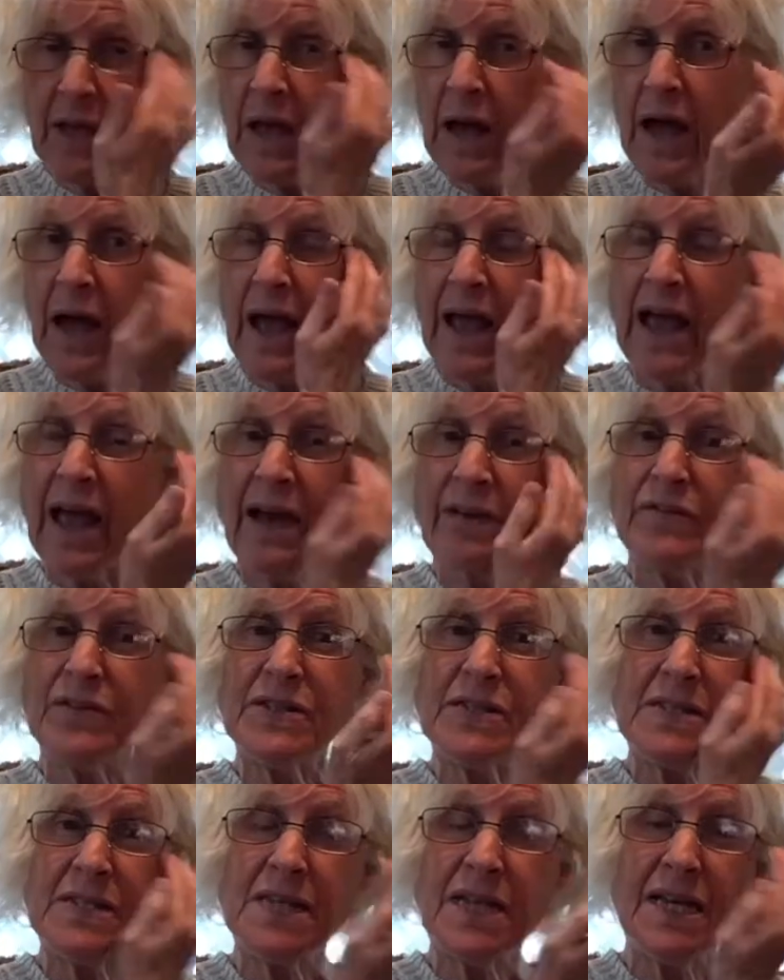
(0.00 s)
I haven't
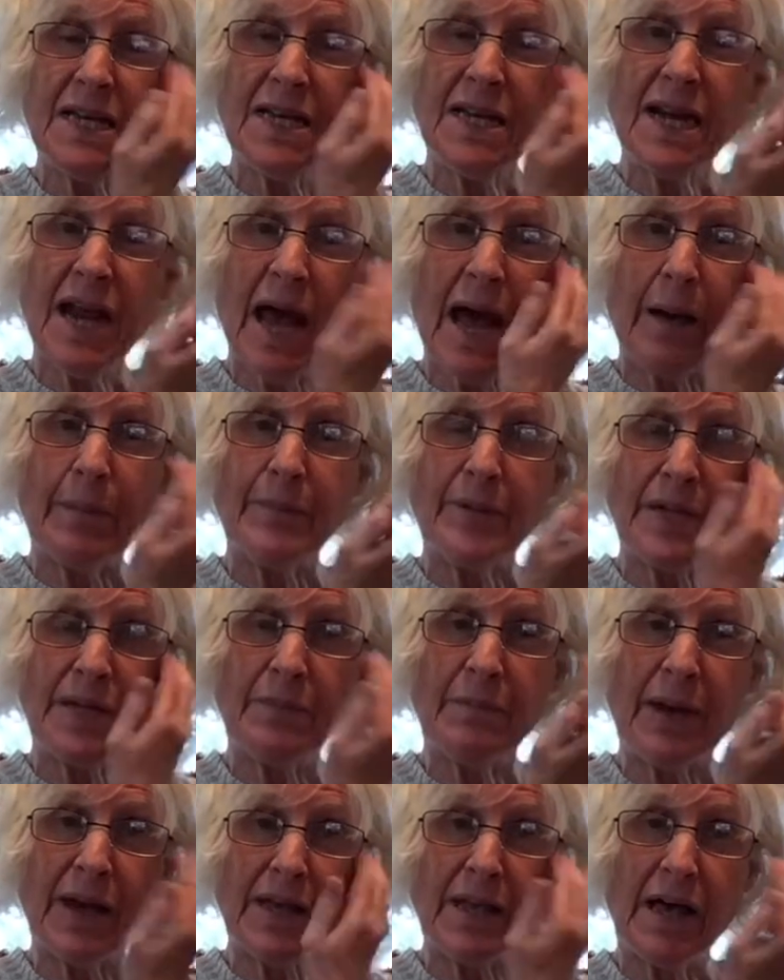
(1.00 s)
seen it happen
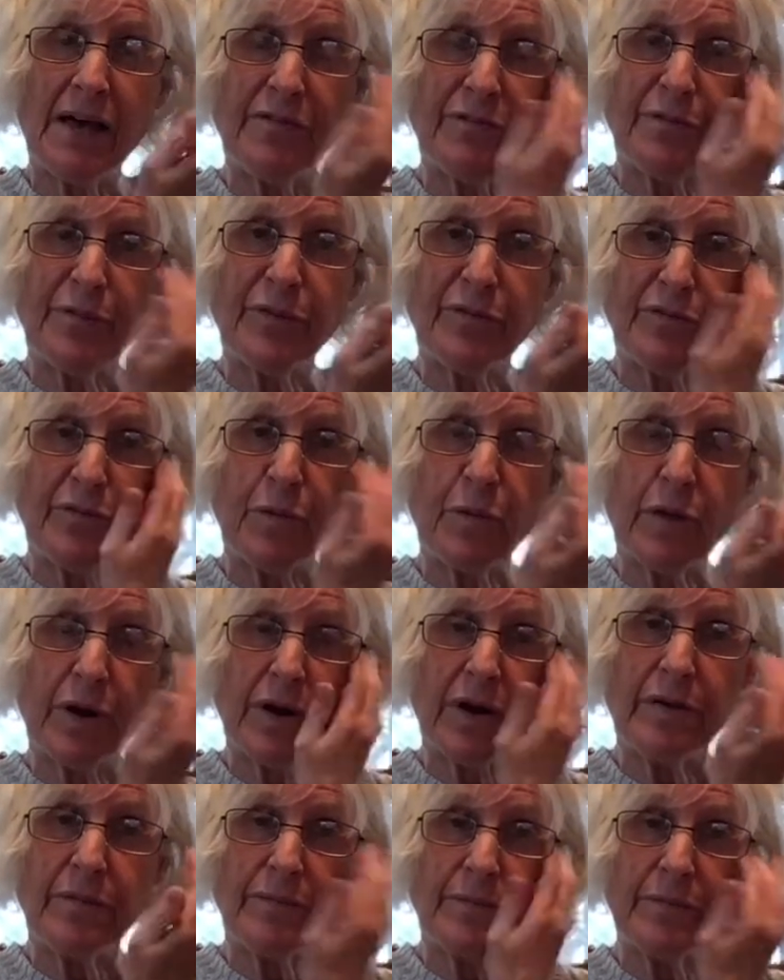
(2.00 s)
in my life before.
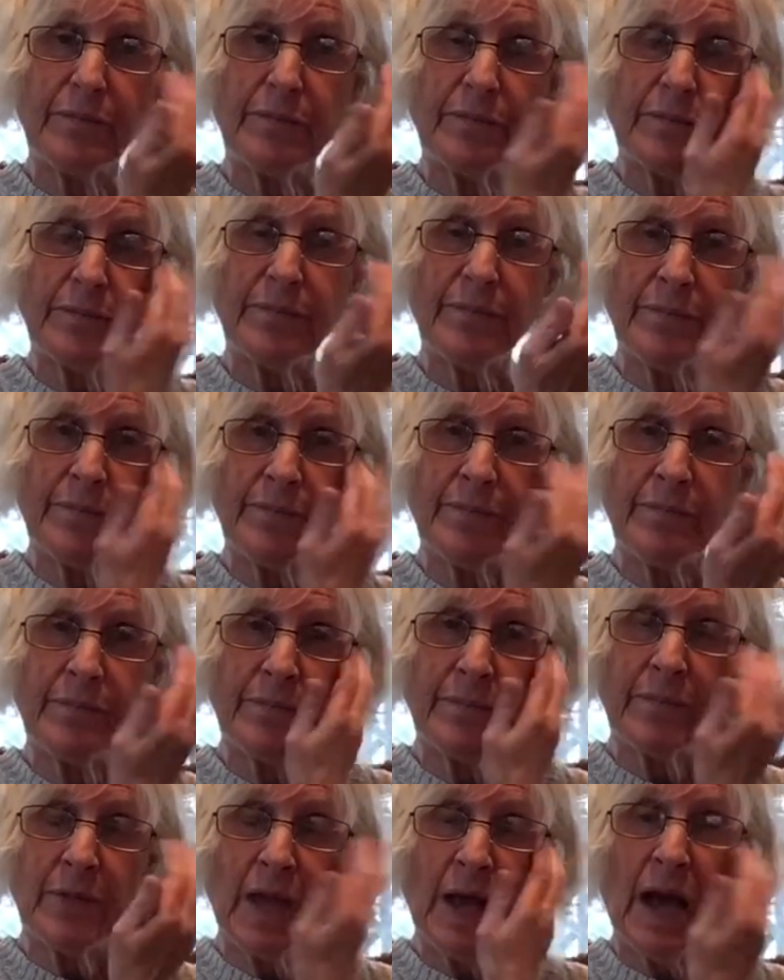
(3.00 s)

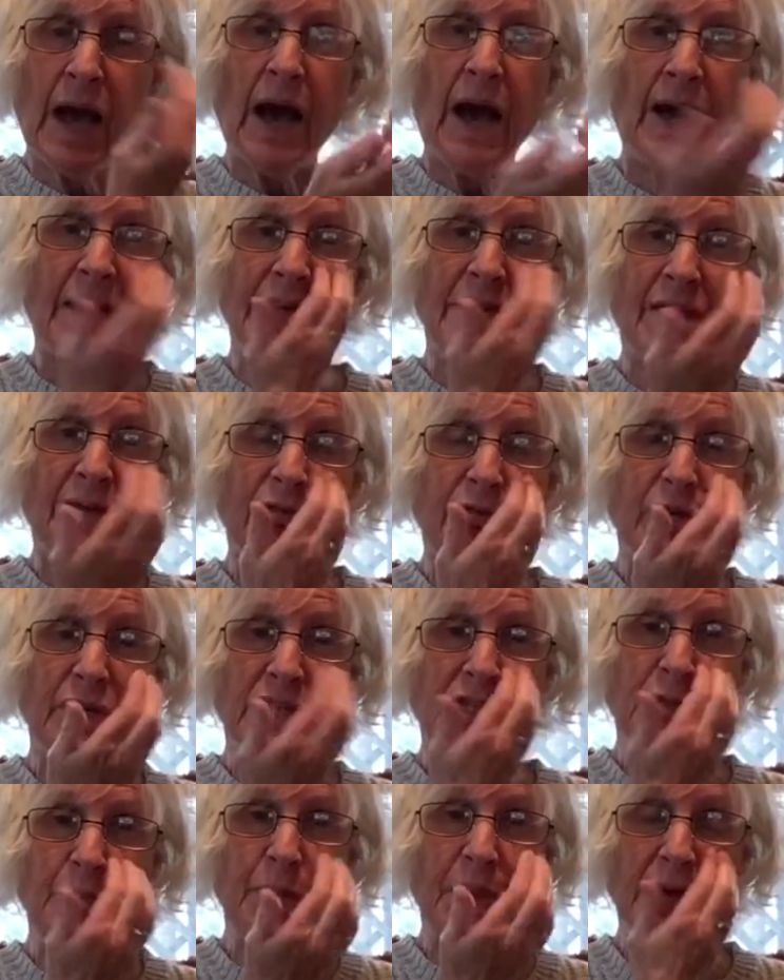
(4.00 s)
I never
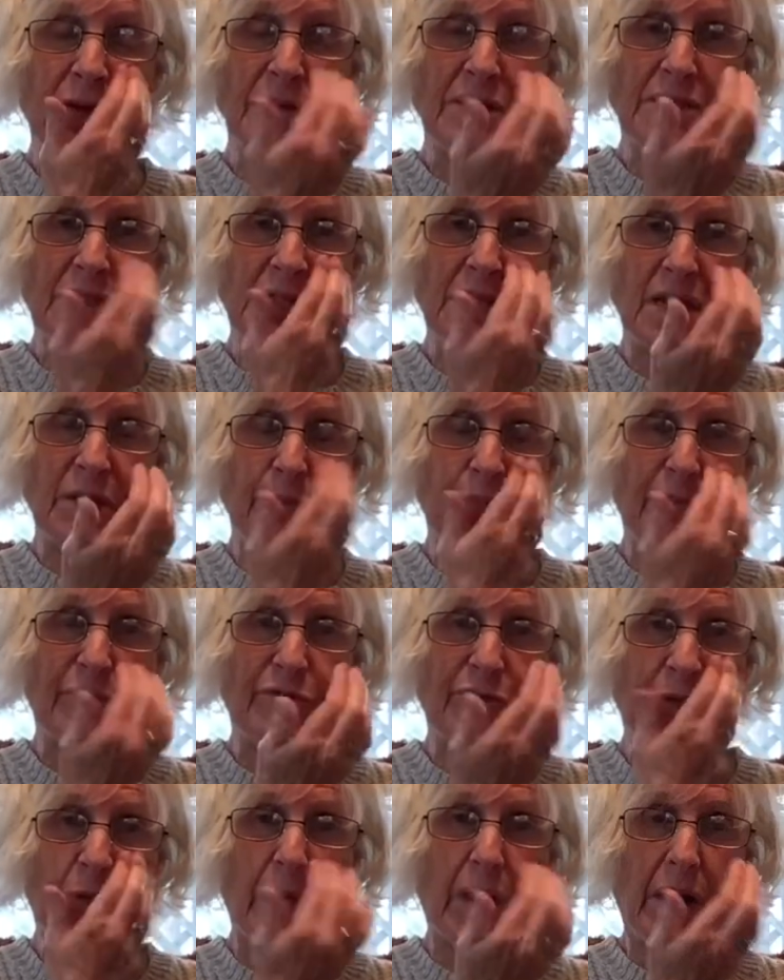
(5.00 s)
experienced it
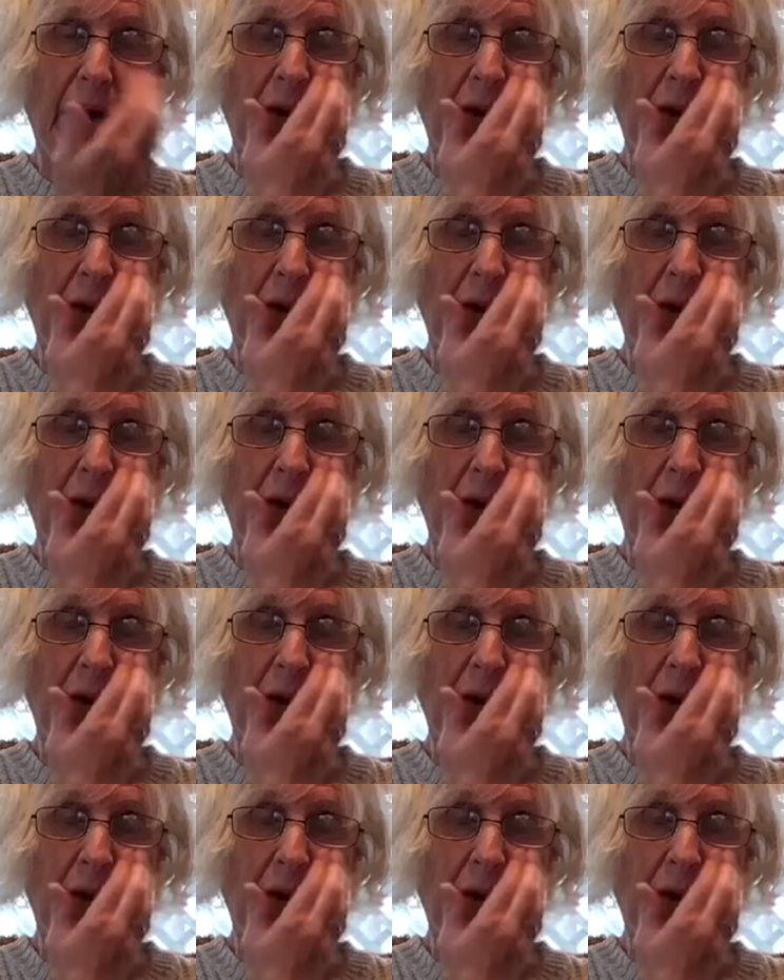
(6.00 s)
before.